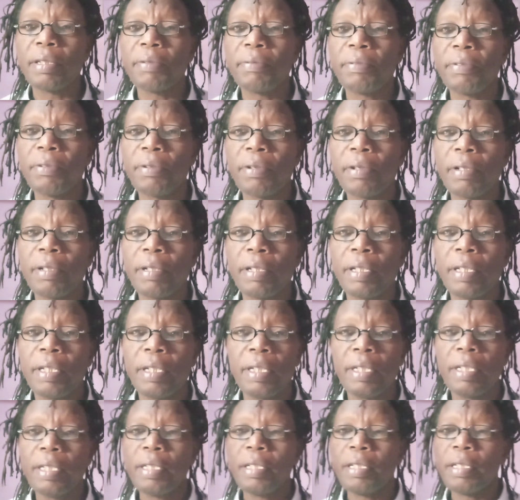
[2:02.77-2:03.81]
if you,
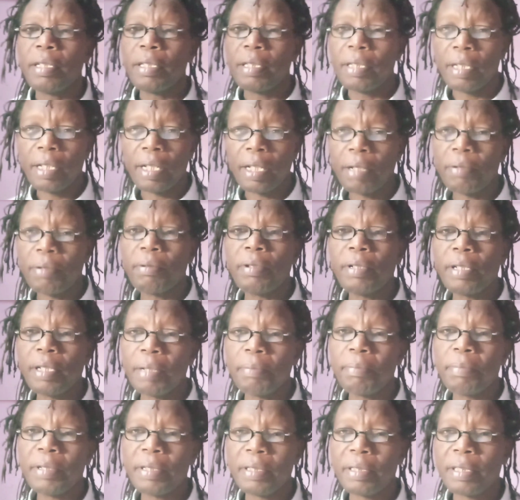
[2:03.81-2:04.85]
like what
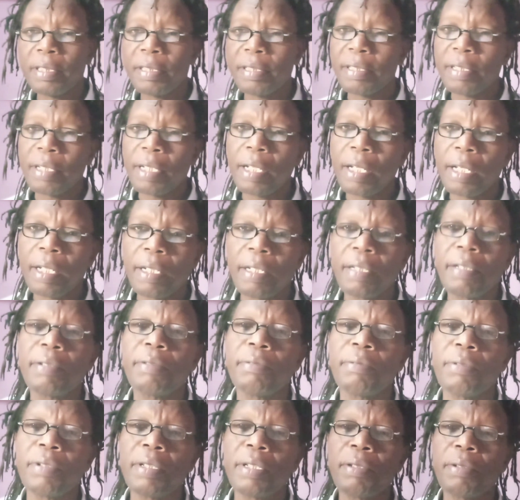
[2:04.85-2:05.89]
happens in sun,
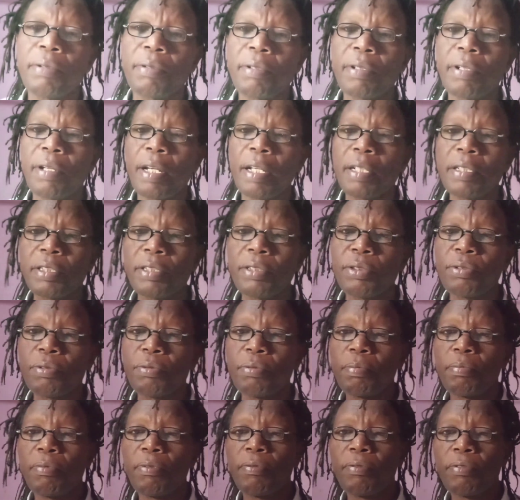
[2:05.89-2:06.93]
when you crash
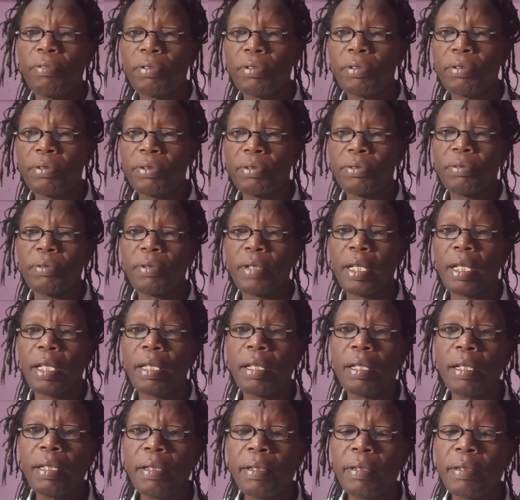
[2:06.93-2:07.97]
two photons
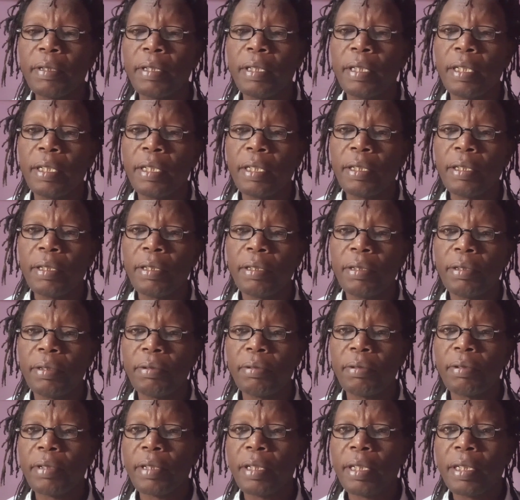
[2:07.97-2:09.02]
together,
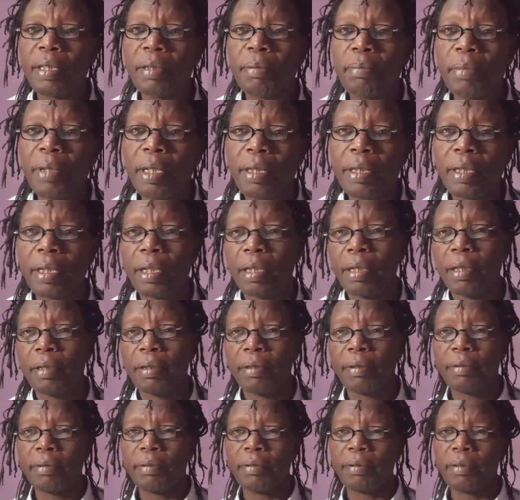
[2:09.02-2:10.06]
you create matter.
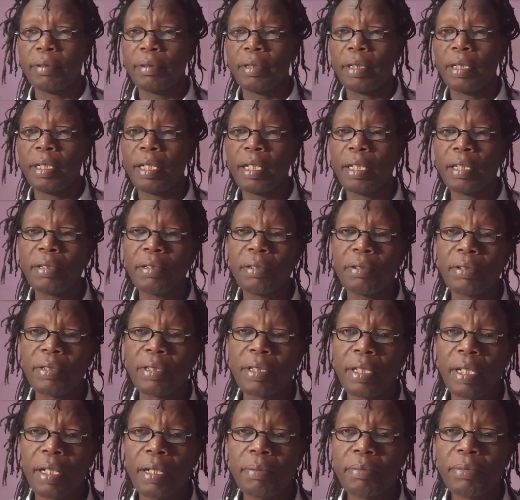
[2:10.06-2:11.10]
Electrons
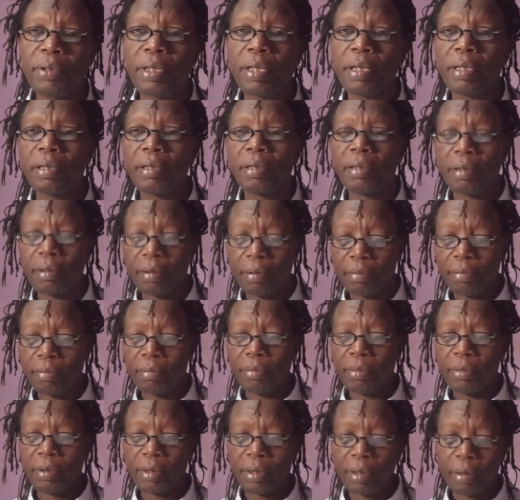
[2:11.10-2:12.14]
comes and
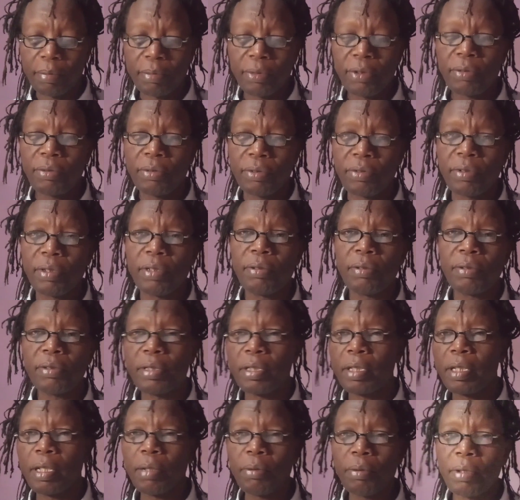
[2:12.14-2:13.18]
some
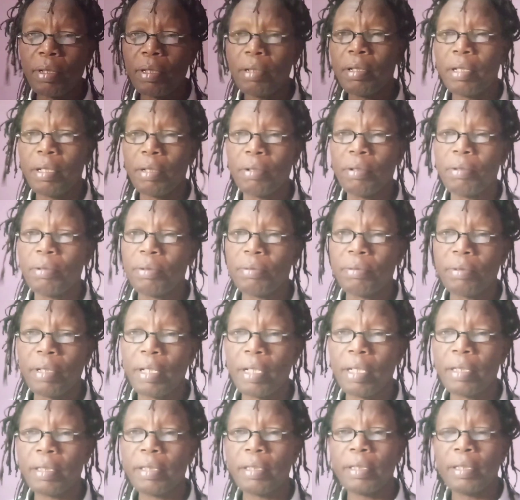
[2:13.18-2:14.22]
neutrinos. So we're going to go to
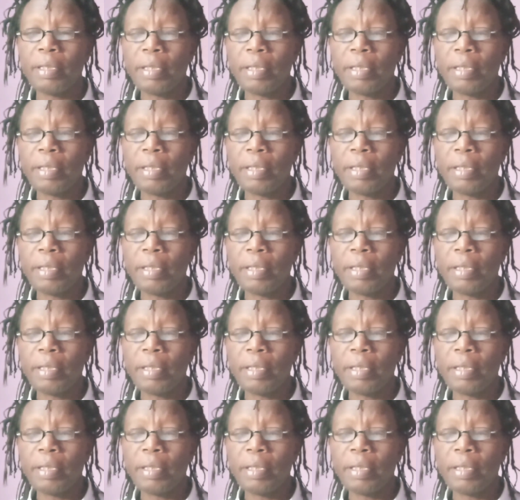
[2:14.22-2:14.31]
that.